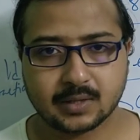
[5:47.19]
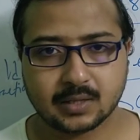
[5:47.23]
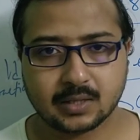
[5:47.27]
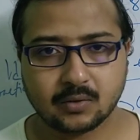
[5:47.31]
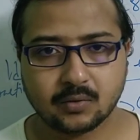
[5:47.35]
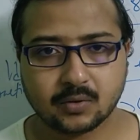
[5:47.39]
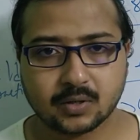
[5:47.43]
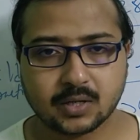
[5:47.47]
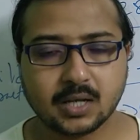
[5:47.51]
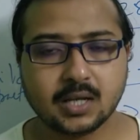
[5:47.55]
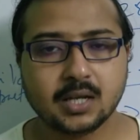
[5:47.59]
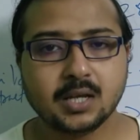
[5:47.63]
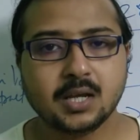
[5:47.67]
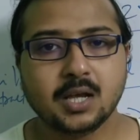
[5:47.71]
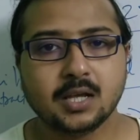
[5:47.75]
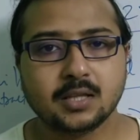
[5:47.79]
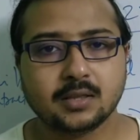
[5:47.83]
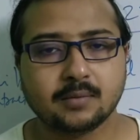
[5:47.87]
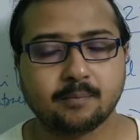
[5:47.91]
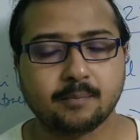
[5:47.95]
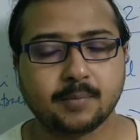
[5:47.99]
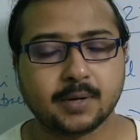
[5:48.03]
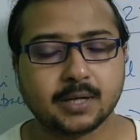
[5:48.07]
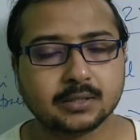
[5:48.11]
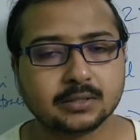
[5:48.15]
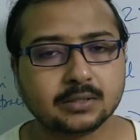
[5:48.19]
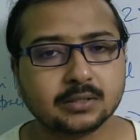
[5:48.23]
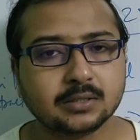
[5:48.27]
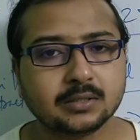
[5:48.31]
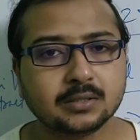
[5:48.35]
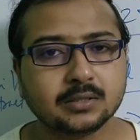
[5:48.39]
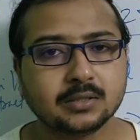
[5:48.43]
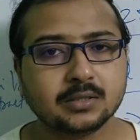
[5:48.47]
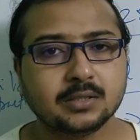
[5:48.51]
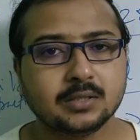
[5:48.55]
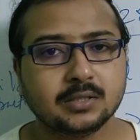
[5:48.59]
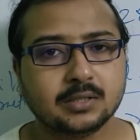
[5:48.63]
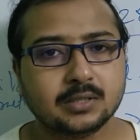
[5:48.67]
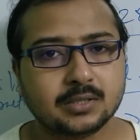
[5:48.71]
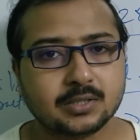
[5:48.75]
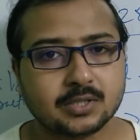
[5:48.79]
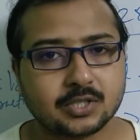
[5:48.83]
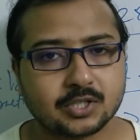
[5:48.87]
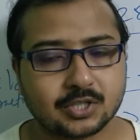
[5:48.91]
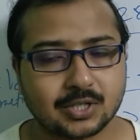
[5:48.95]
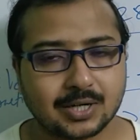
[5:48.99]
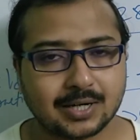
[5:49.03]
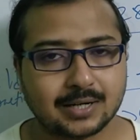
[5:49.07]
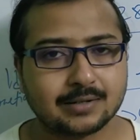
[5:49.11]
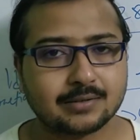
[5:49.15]
Okay, mother
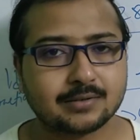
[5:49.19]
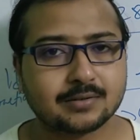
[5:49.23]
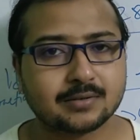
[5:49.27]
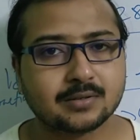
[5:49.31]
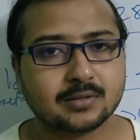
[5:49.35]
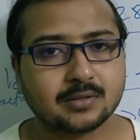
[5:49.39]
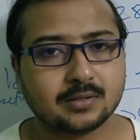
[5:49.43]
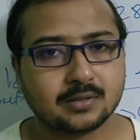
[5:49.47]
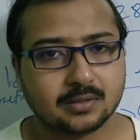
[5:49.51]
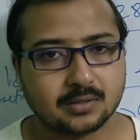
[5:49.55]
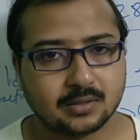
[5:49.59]
starts,